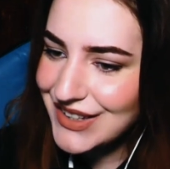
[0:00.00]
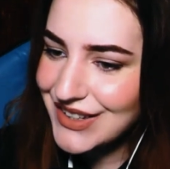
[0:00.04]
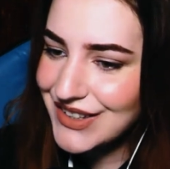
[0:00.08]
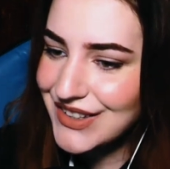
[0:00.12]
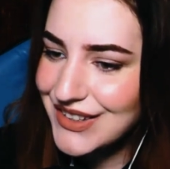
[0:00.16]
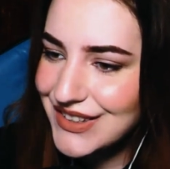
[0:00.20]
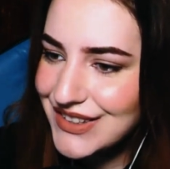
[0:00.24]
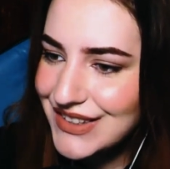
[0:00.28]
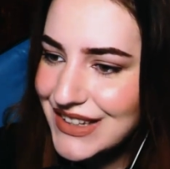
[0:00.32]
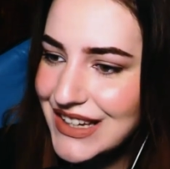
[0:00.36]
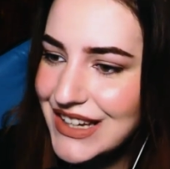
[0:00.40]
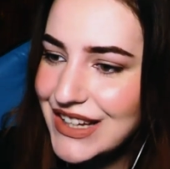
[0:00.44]

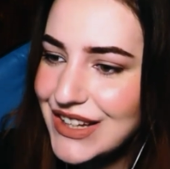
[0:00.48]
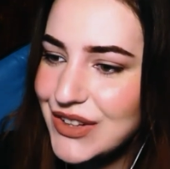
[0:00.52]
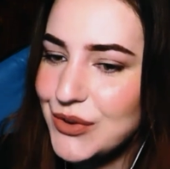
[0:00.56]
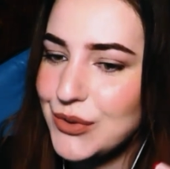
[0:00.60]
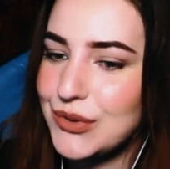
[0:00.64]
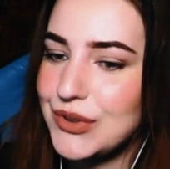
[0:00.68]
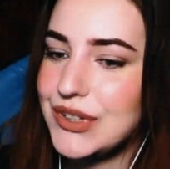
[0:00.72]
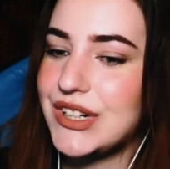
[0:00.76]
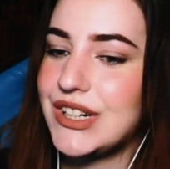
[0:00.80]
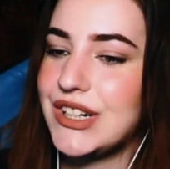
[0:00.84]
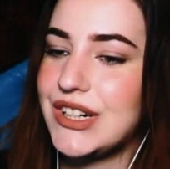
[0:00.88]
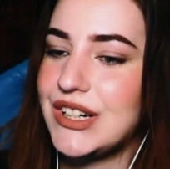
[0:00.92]

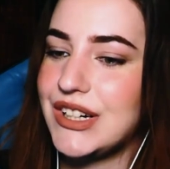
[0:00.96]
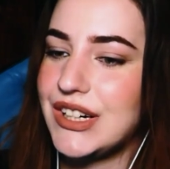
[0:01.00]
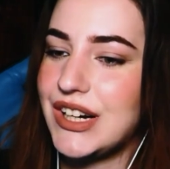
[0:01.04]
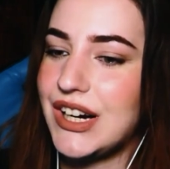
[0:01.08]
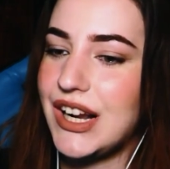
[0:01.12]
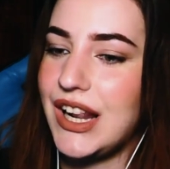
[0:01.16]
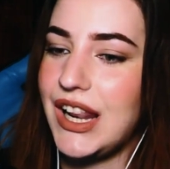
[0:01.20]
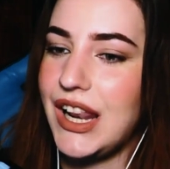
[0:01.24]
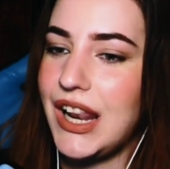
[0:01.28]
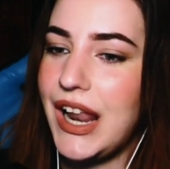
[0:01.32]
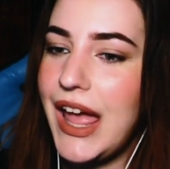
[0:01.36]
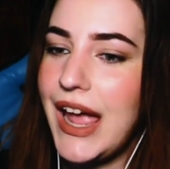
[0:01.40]
scene
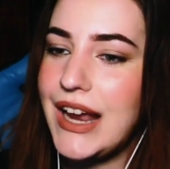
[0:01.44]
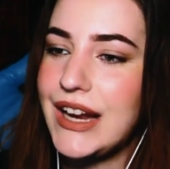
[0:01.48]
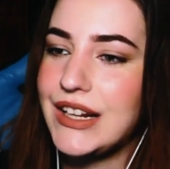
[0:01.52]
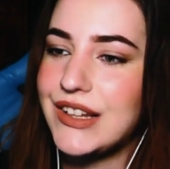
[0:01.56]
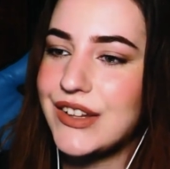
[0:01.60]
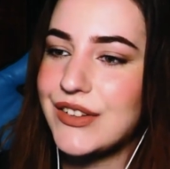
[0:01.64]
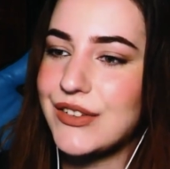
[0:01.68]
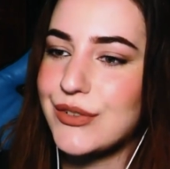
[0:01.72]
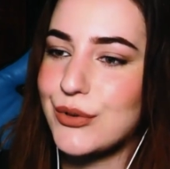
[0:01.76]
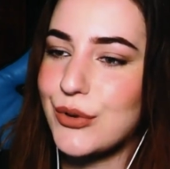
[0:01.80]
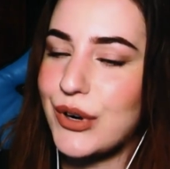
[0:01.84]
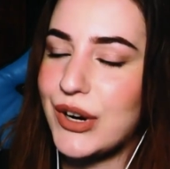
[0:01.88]
where Light
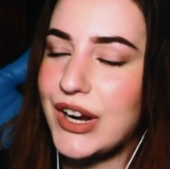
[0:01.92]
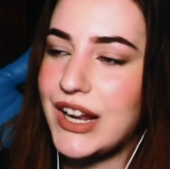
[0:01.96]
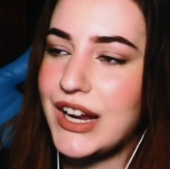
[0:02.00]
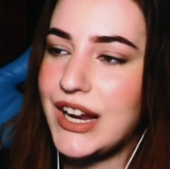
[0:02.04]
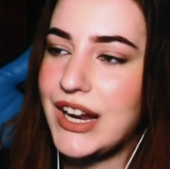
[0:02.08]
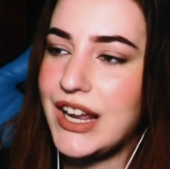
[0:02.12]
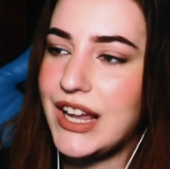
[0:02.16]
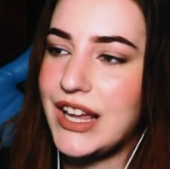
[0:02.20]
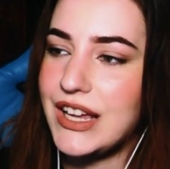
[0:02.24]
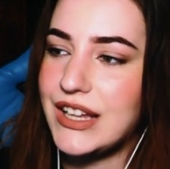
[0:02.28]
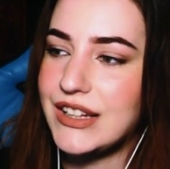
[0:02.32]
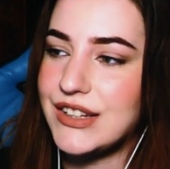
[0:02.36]
is
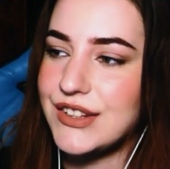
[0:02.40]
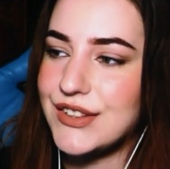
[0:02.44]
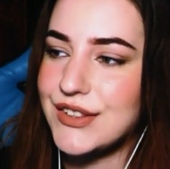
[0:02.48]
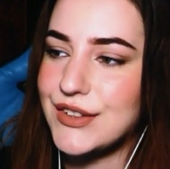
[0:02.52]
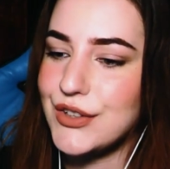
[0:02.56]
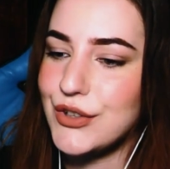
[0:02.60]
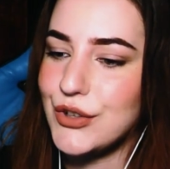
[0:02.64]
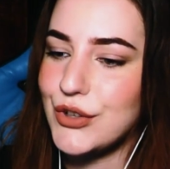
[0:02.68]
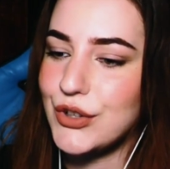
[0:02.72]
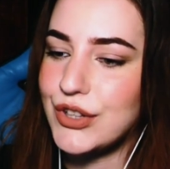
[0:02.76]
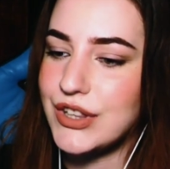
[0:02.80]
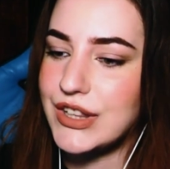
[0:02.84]
writing this
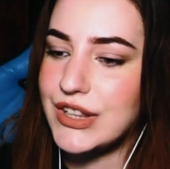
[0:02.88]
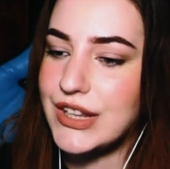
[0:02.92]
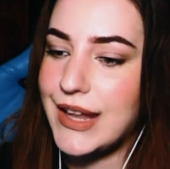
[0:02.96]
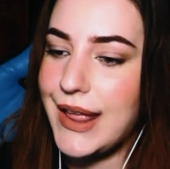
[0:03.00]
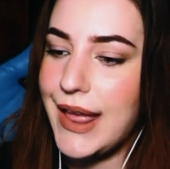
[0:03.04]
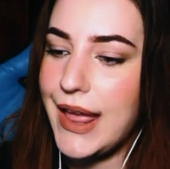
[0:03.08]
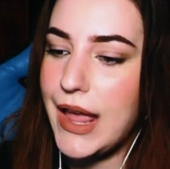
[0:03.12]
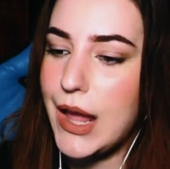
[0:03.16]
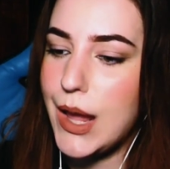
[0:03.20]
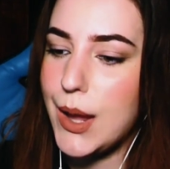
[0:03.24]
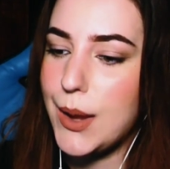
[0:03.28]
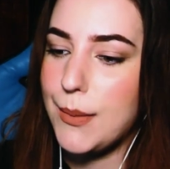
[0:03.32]
dude
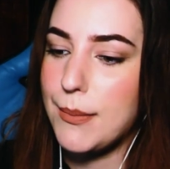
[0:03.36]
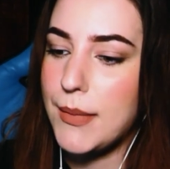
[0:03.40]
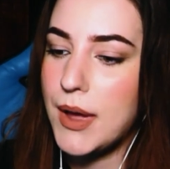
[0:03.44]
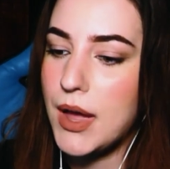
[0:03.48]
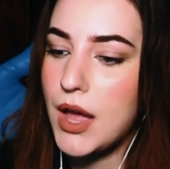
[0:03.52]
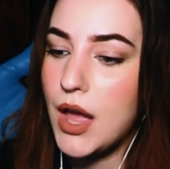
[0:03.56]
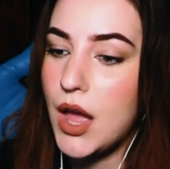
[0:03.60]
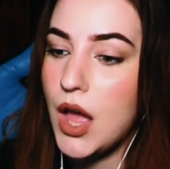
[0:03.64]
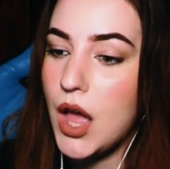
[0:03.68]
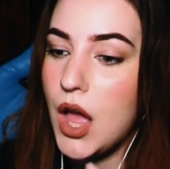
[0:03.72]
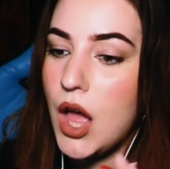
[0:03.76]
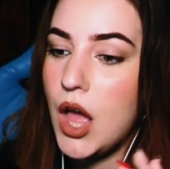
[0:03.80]
name
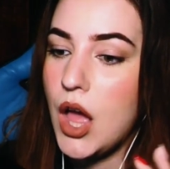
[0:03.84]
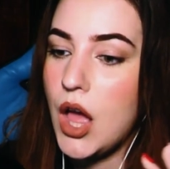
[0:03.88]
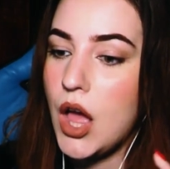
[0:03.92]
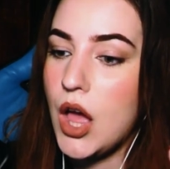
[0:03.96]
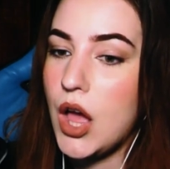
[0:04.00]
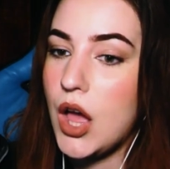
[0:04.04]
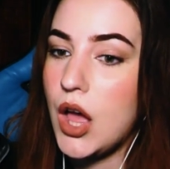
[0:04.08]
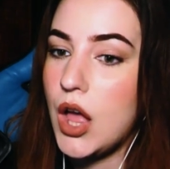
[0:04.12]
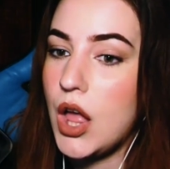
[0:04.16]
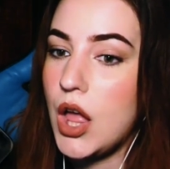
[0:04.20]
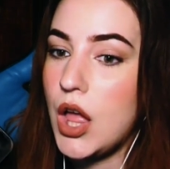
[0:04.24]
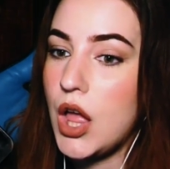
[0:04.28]

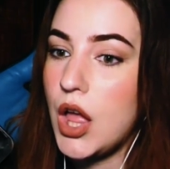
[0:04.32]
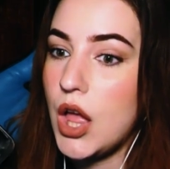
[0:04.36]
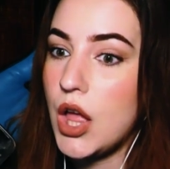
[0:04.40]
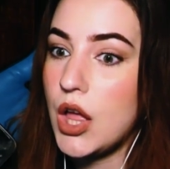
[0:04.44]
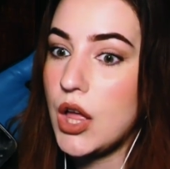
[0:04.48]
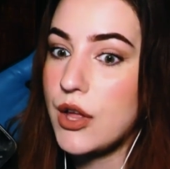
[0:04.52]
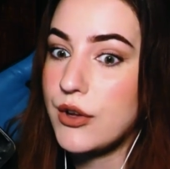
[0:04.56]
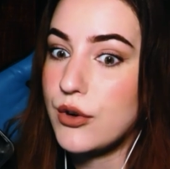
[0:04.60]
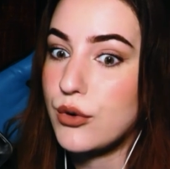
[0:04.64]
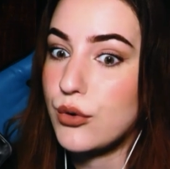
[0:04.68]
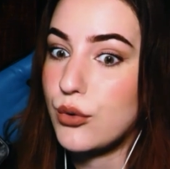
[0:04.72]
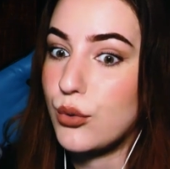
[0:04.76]

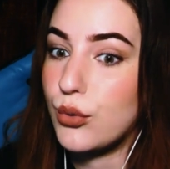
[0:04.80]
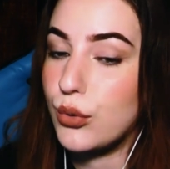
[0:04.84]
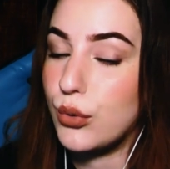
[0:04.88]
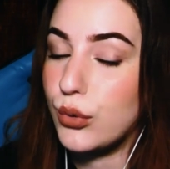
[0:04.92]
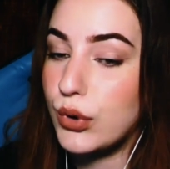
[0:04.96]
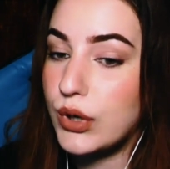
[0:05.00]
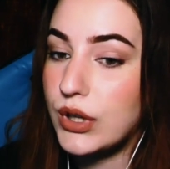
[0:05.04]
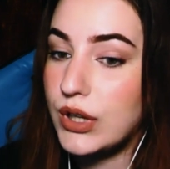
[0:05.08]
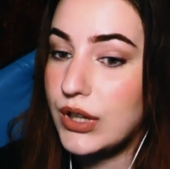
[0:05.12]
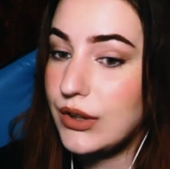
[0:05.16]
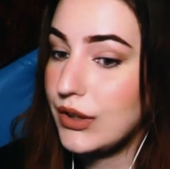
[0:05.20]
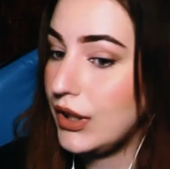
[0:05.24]

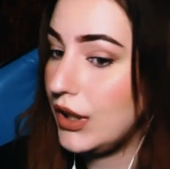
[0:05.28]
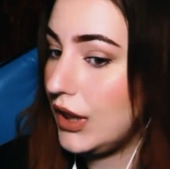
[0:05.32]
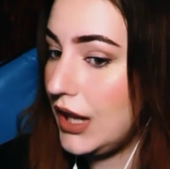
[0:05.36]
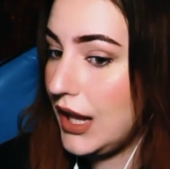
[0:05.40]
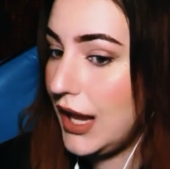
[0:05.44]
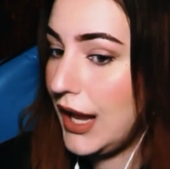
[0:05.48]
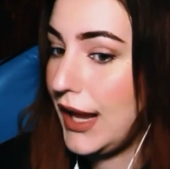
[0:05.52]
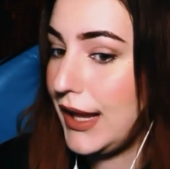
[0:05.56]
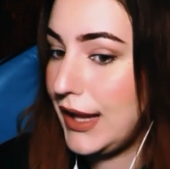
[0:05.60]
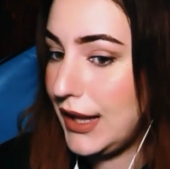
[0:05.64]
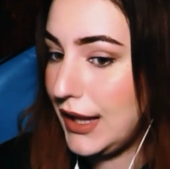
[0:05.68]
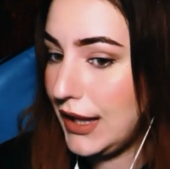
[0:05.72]

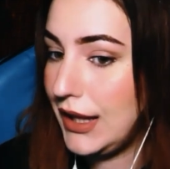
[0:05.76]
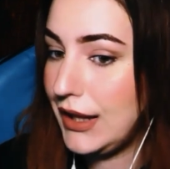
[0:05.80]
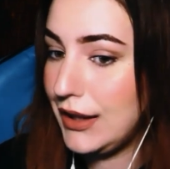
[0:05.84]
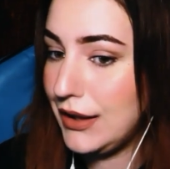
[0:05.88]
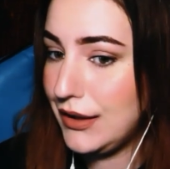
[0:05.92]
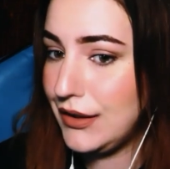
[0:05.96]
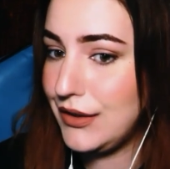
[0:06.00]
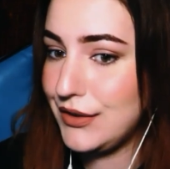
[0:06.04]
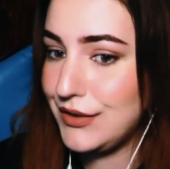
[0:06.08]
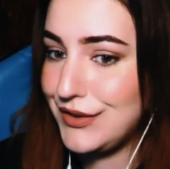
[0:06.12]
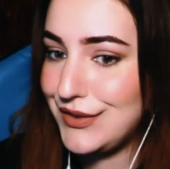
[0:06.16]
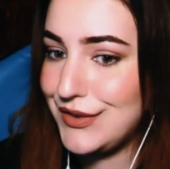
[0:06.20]
like
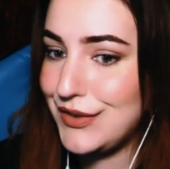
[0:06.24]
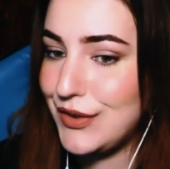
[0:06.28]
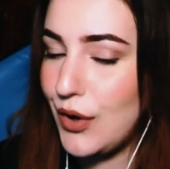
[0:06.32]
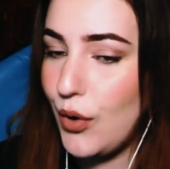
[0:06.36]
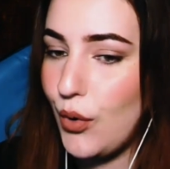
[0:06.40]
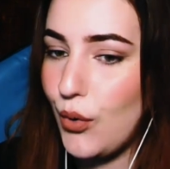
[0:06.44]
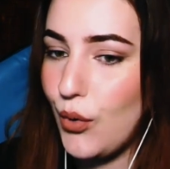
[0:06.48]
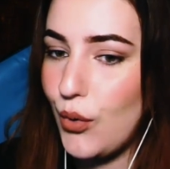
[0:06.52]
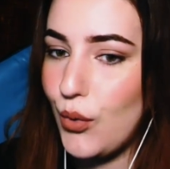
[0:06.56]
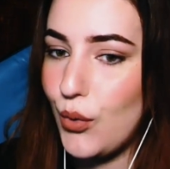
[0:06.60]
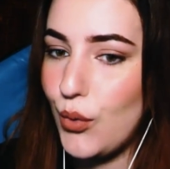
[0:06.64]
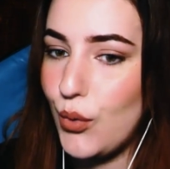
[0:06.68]

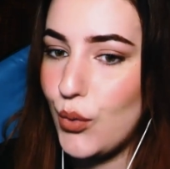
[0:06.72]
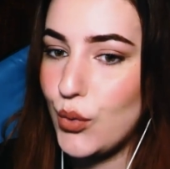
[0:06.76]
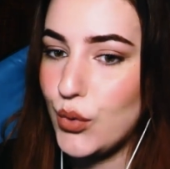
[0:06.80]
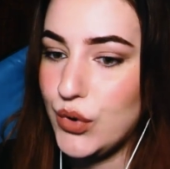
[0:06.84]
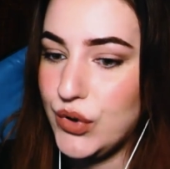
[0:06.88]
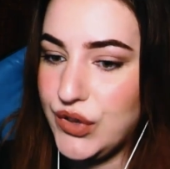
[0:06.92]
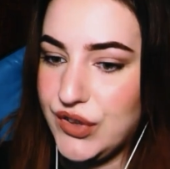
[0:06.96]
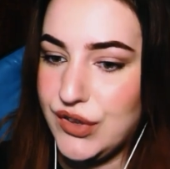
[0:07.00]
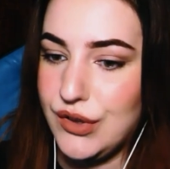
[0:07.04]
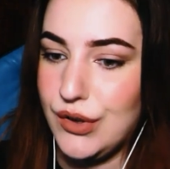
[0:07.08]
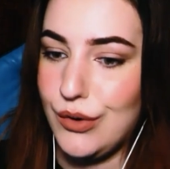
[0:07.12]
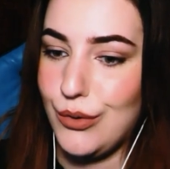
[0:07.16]

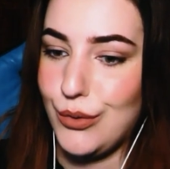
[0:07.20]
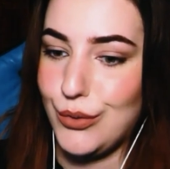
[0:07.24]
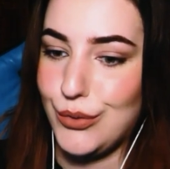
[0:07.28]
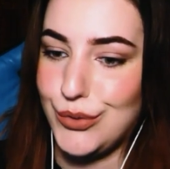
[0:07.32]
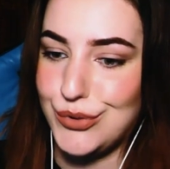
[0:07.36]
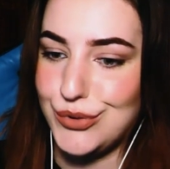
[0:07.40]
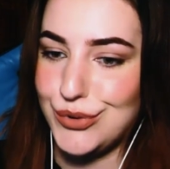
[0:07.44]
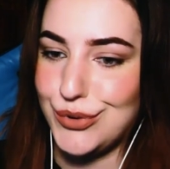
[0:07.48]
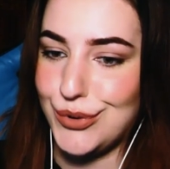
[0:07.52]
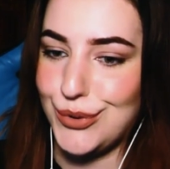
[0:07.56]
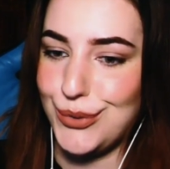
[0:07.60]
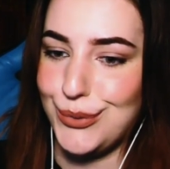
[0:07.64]
so
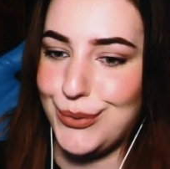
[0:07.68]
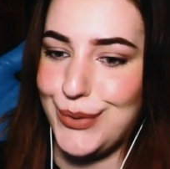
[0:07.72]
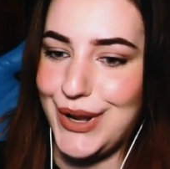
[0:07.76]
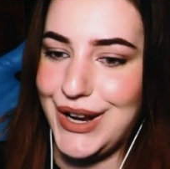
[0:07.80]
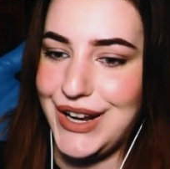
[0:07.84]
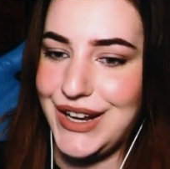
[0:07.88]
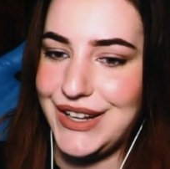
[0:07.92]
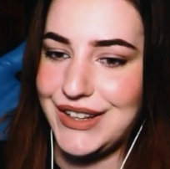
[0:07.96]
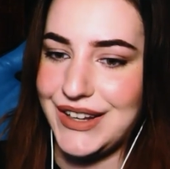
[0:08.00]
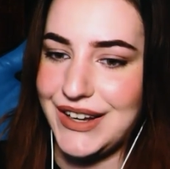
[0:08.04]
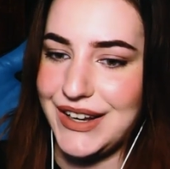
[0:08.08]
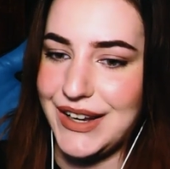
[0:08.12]

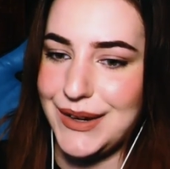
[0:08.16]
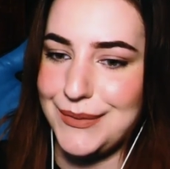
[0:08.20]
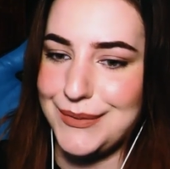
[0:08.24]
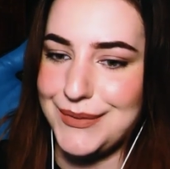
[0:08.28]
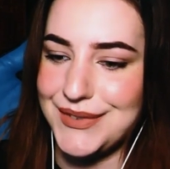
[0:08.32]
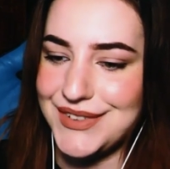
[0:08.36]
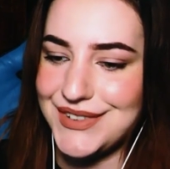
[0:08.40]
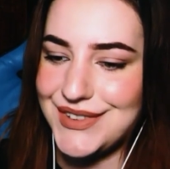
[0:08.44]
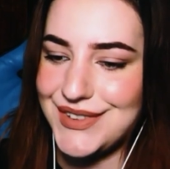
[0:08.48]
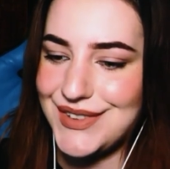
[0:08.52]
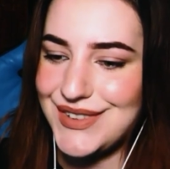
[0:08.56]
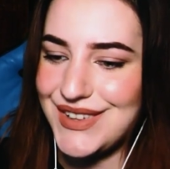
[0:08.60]
many
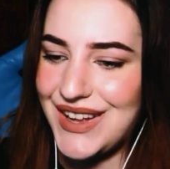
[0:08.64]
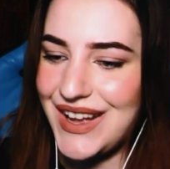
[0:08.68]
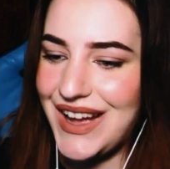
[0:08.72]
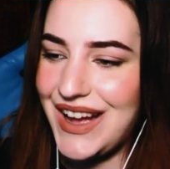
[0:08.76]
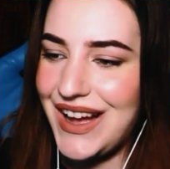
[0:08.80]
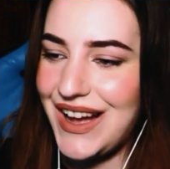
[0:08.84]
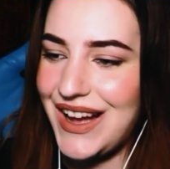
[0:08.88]
times.